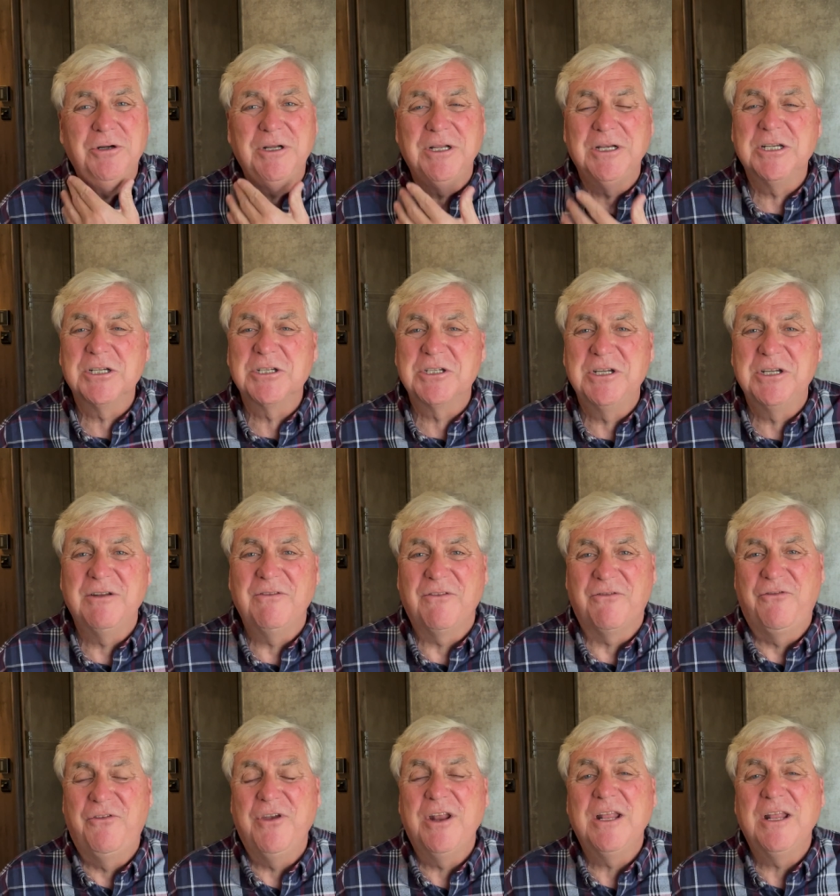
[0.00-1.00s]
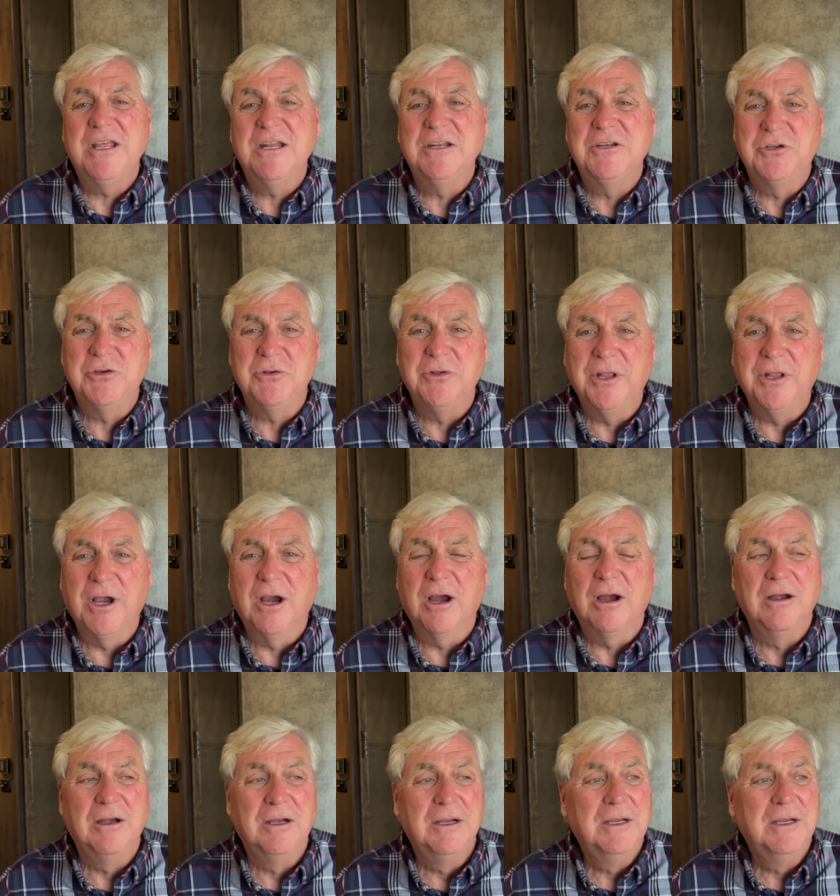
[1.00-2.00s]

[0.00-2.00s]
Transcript: and he just didn't fit into their